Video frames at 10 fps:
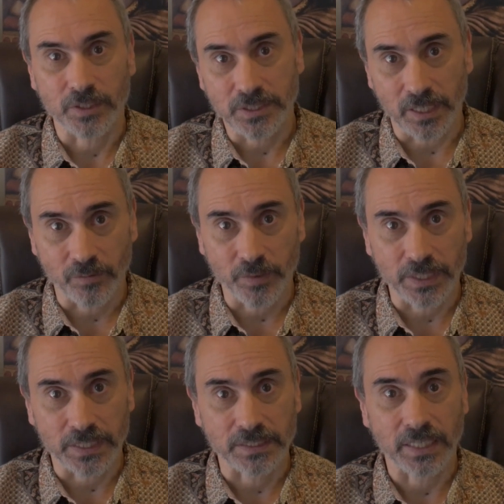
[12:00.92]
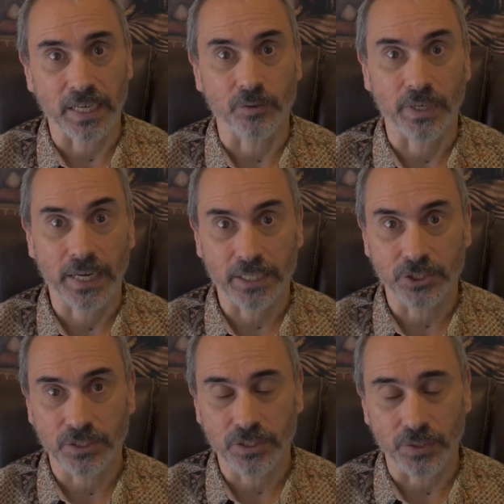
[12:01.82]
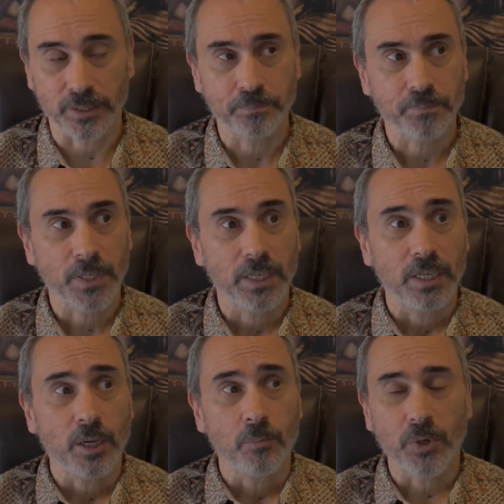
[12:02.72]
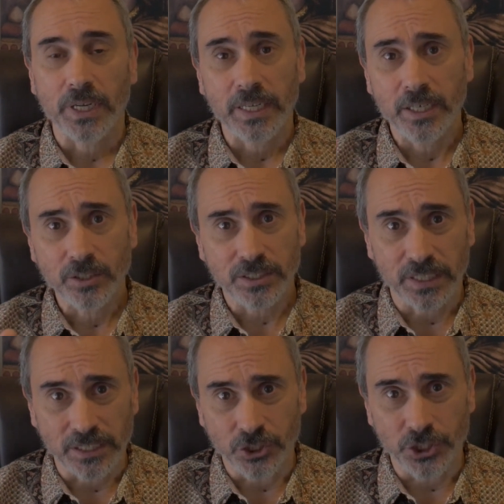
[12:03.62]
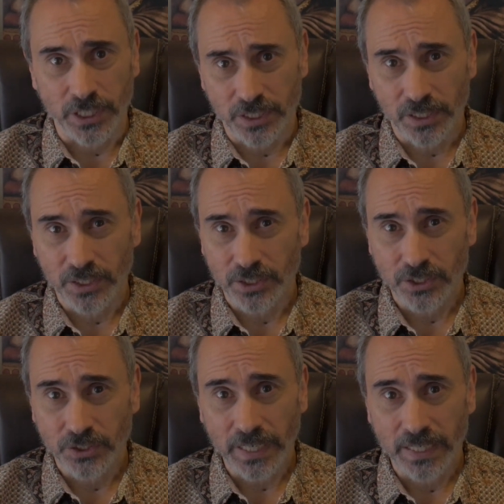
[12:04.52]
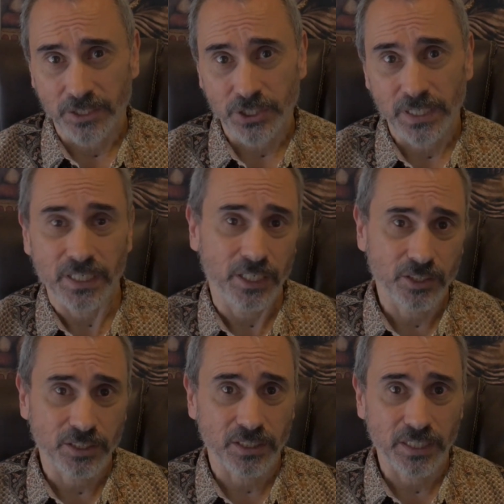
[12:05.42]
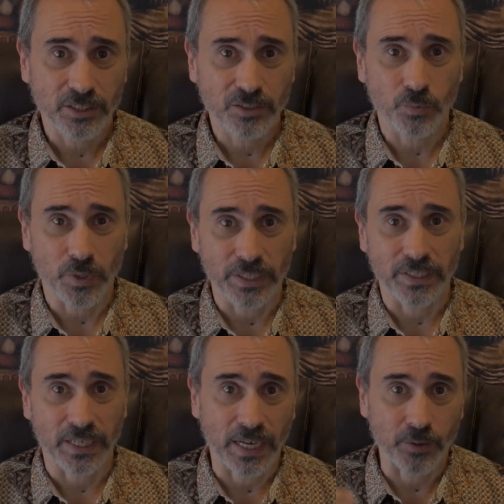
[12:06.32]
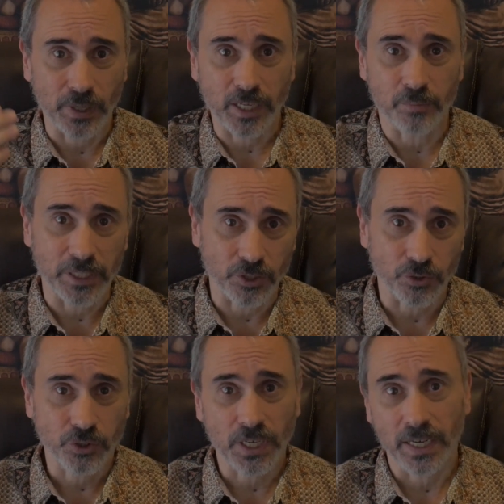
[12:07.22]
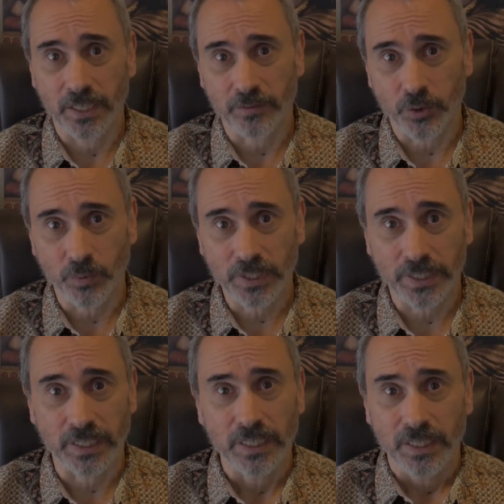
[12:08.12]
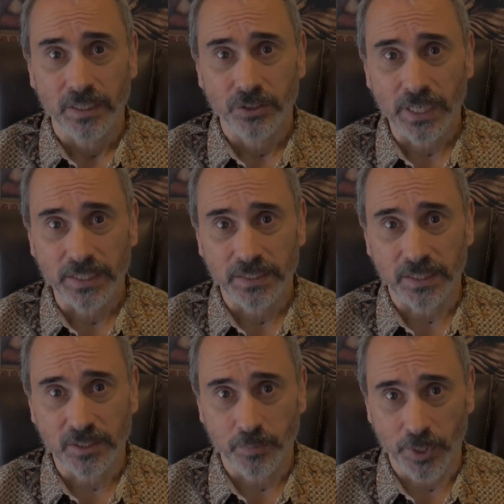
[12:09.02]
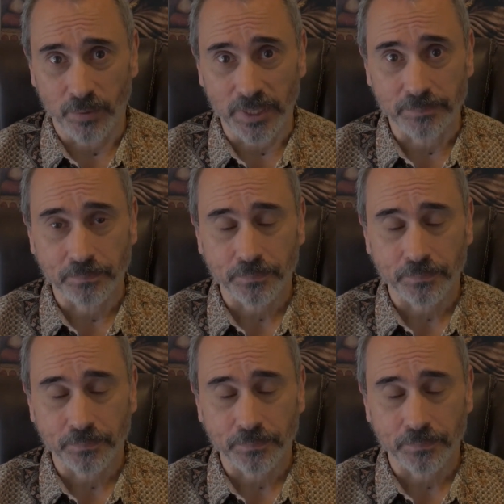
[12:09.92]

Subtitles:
set of feelings and reactions to it. But here's the gentler strategy, and here's one that I recommend you try, and if you're willing, try this experiment.